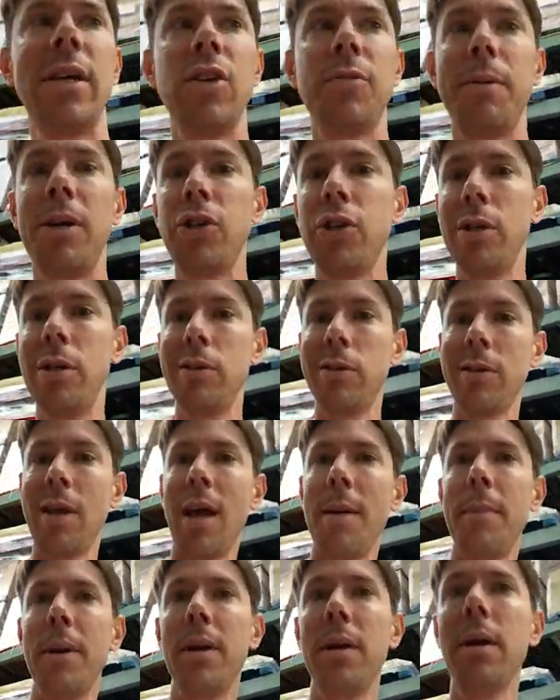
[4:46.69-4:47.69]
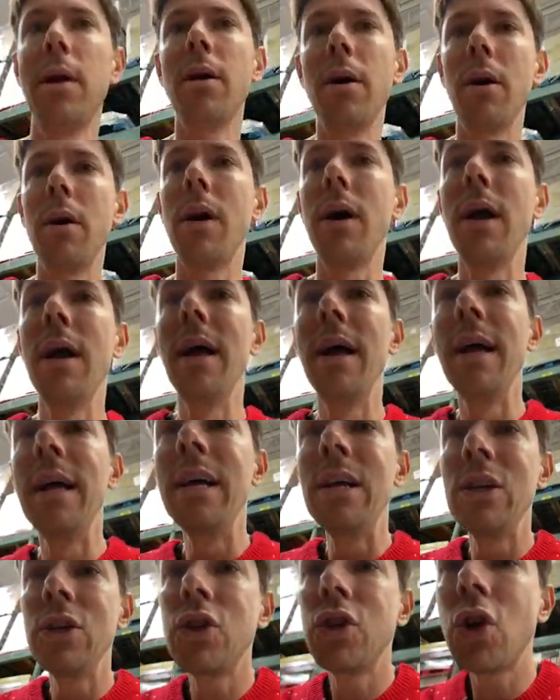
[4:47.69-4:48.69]
especially this time of year.
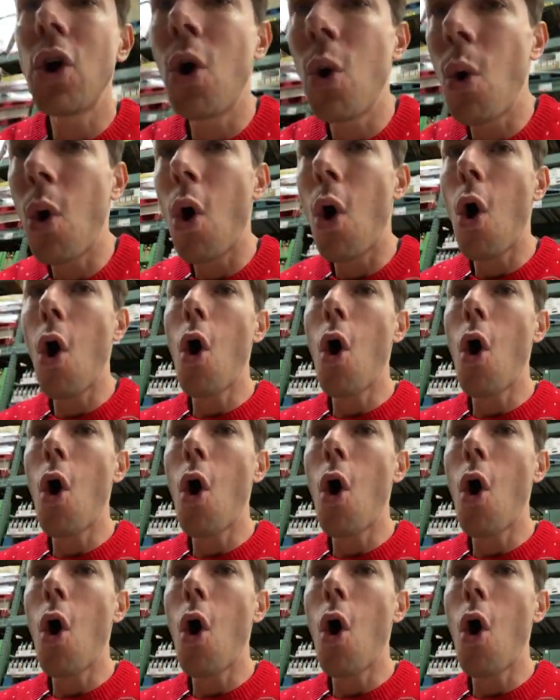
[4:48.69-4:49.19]
So